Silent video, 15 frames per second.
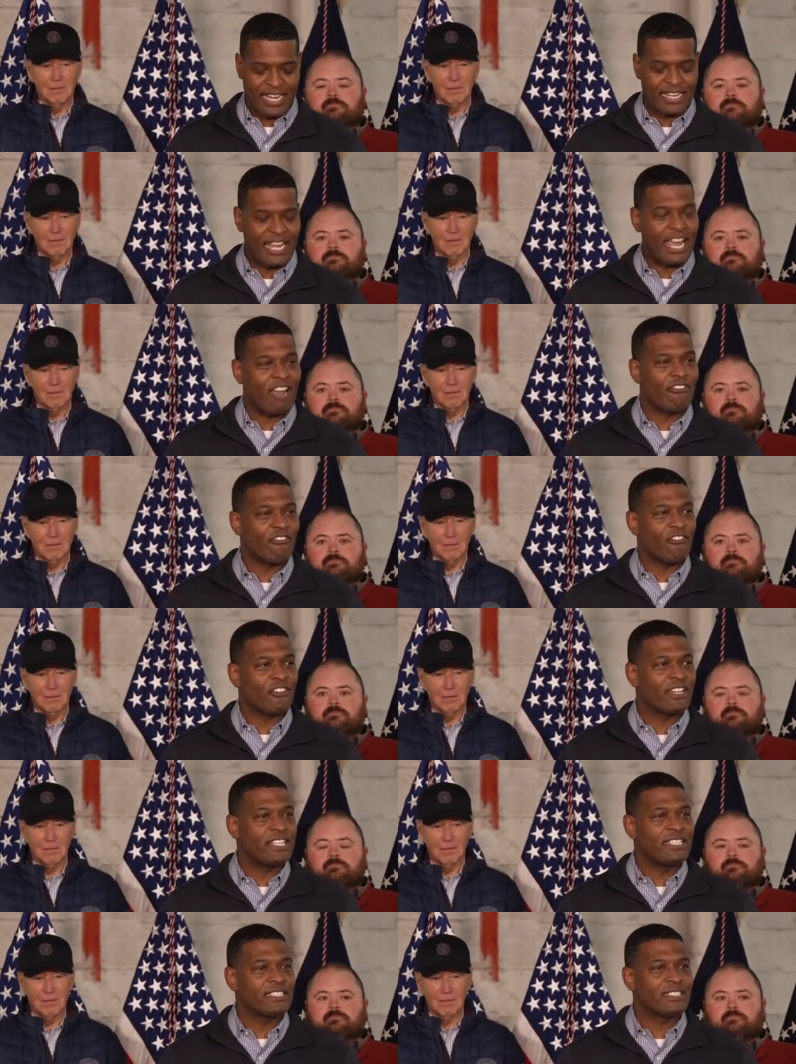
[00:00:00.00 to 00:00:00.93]
Speaker 1: And
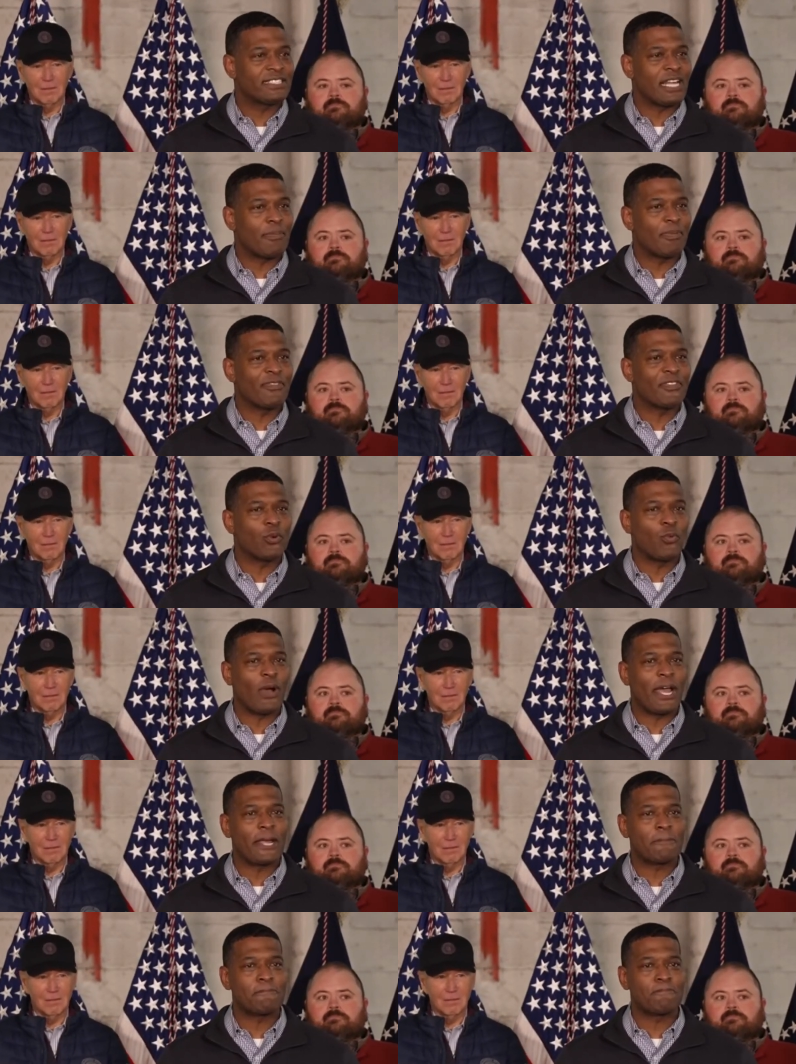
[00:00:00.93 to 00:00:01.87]
every step of the
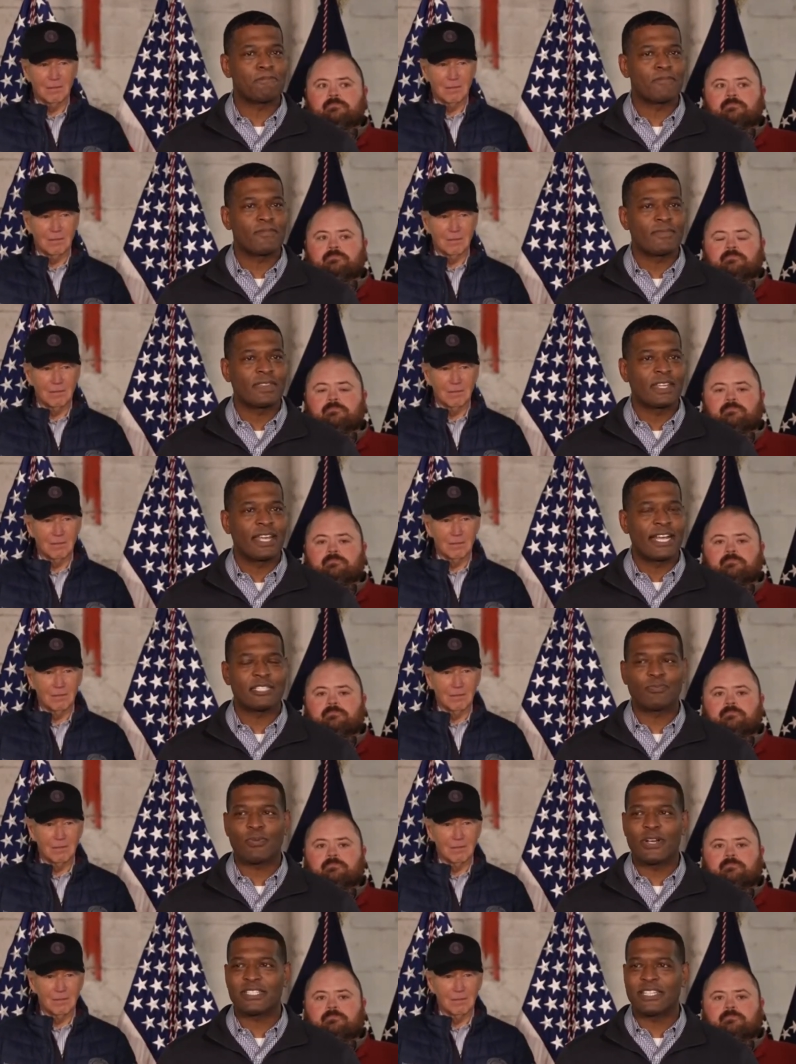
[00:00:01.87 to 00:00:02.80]
way,
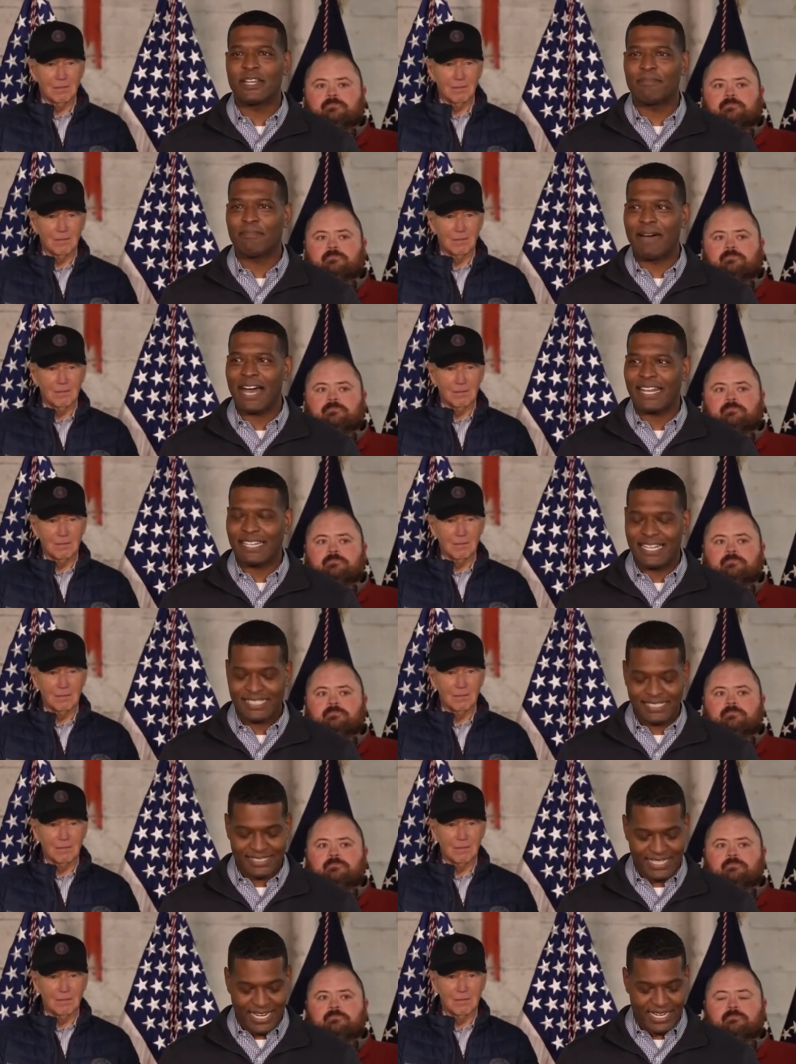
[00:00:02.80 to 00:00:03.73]
as President Biden
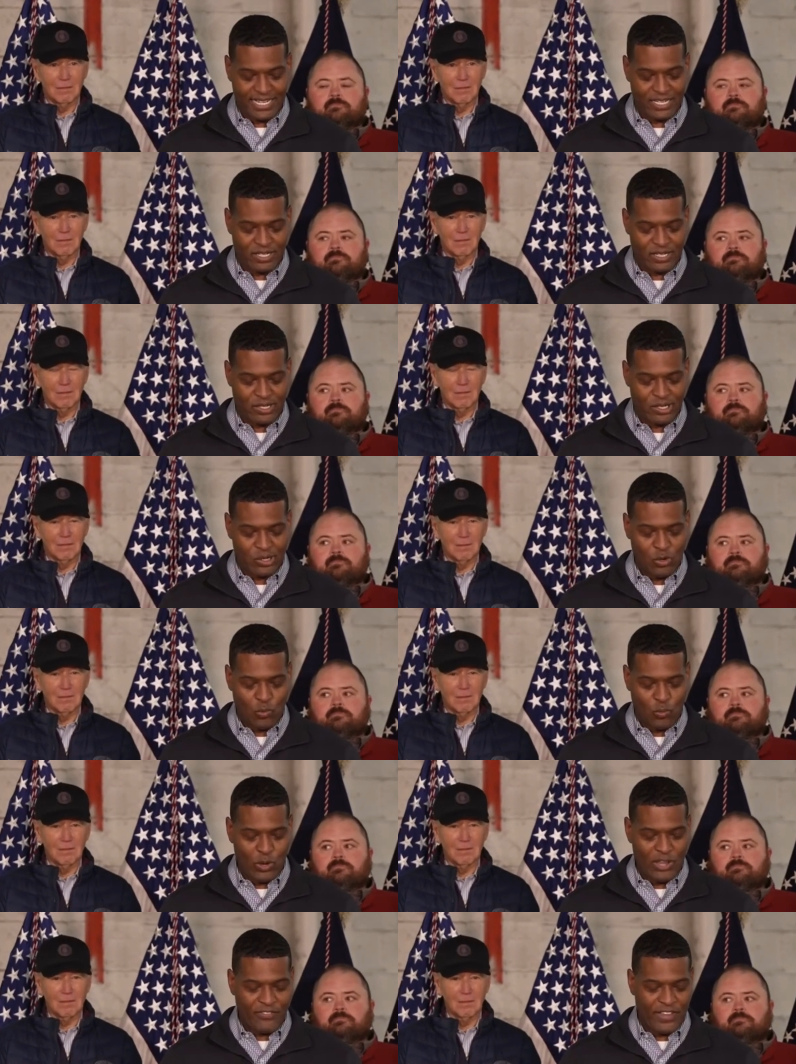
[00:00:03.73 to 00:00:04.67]
has stated,
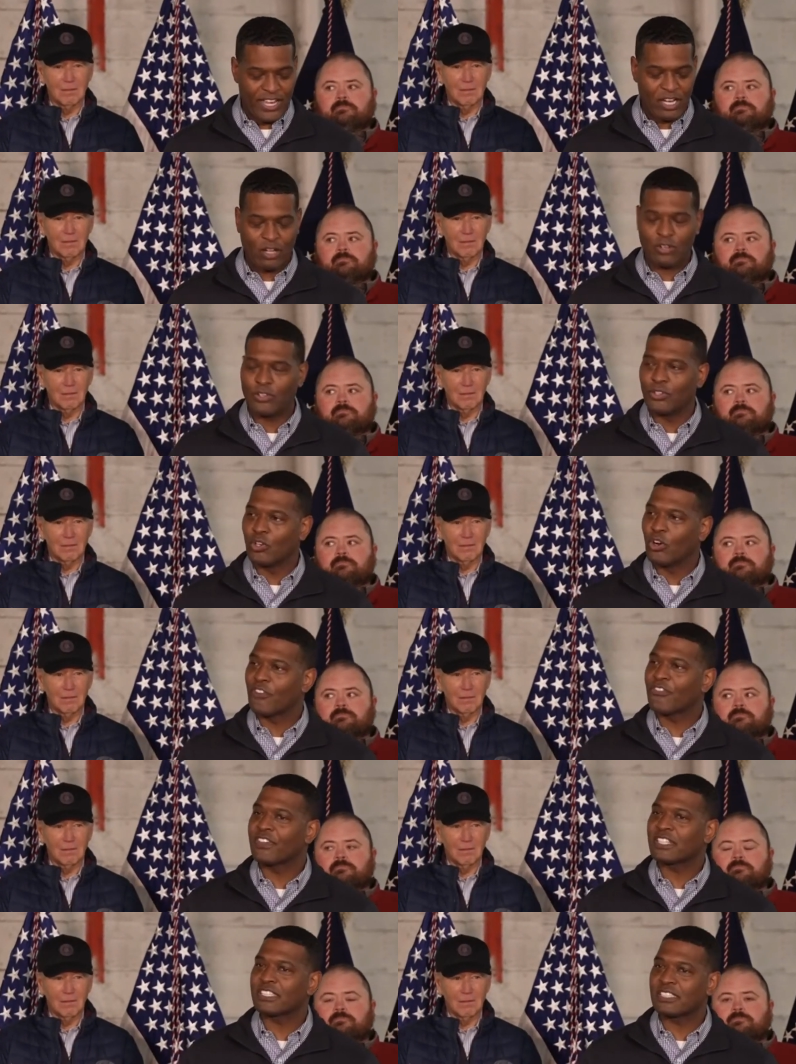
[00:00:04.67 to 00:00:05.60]
we've held
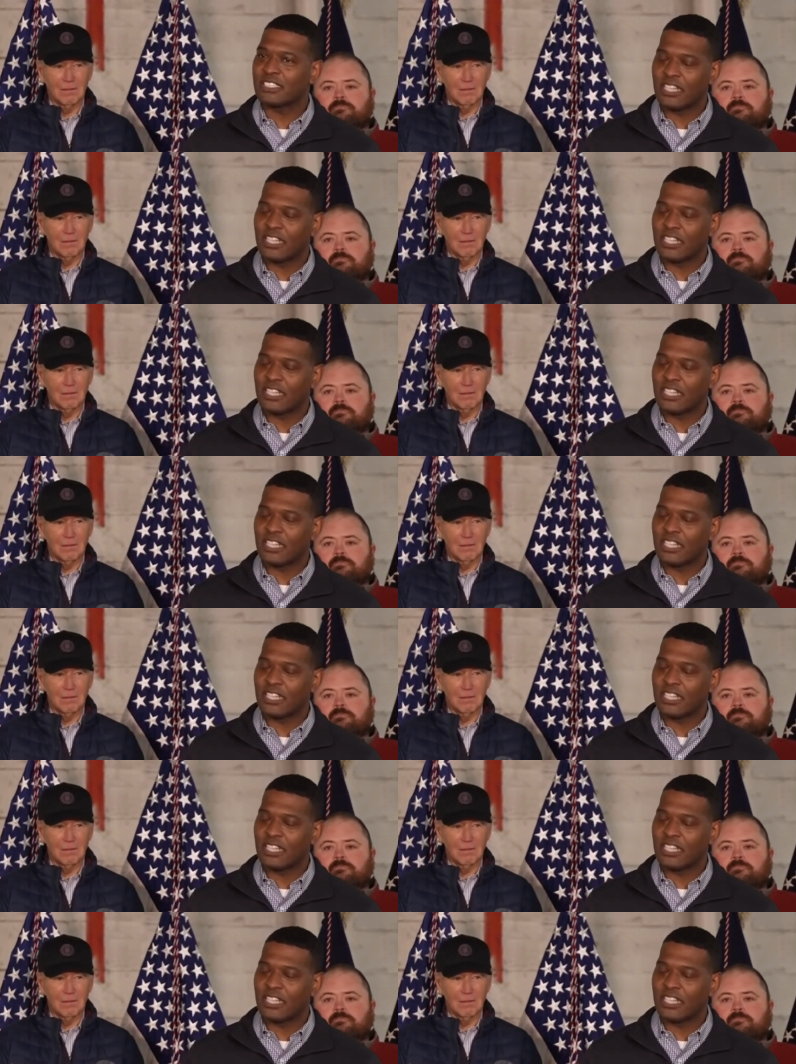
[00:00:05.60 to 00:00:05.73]
Norfolk